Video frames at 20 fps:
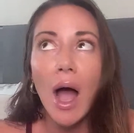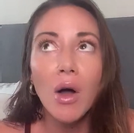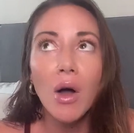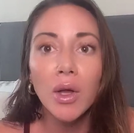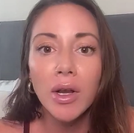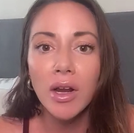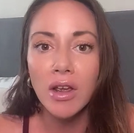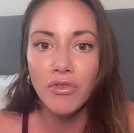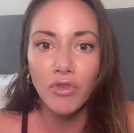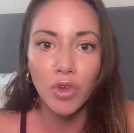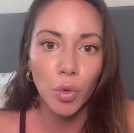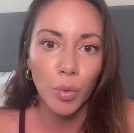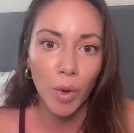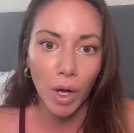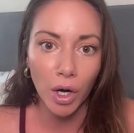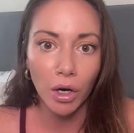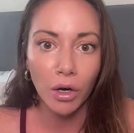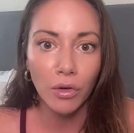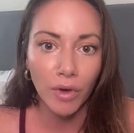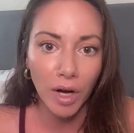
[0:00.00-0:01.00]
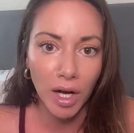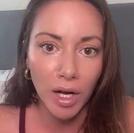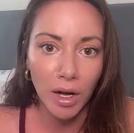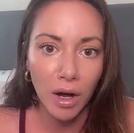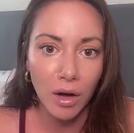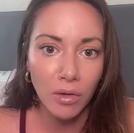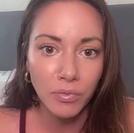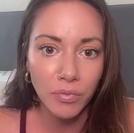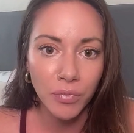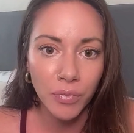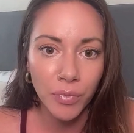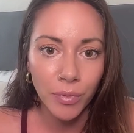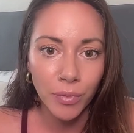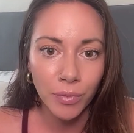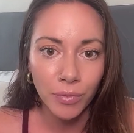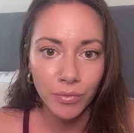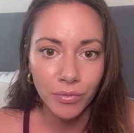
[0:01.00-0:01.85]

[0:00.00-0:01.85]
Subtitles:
How can I feel better right now?